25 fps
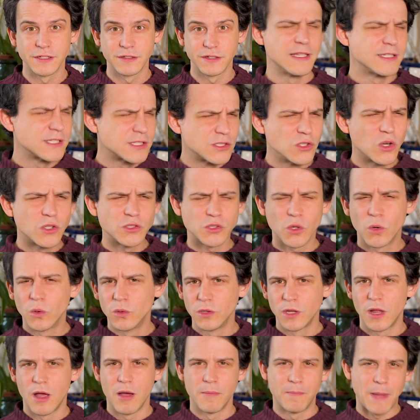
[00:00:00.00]
It's not
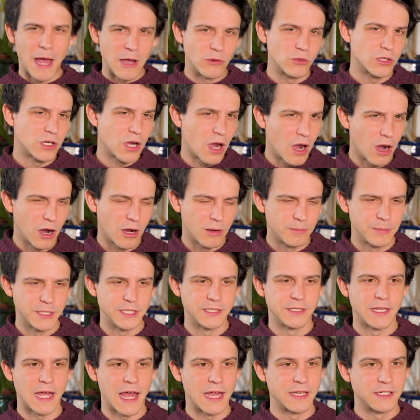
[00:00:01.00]
all about
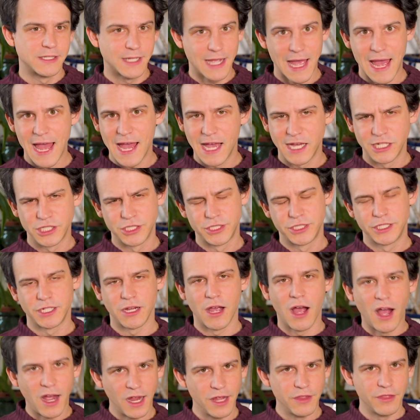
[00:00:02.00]
carbon and cash
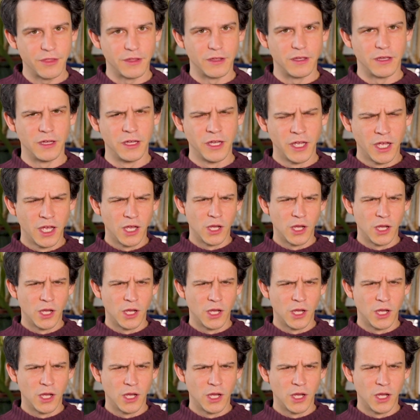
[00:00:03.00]
either.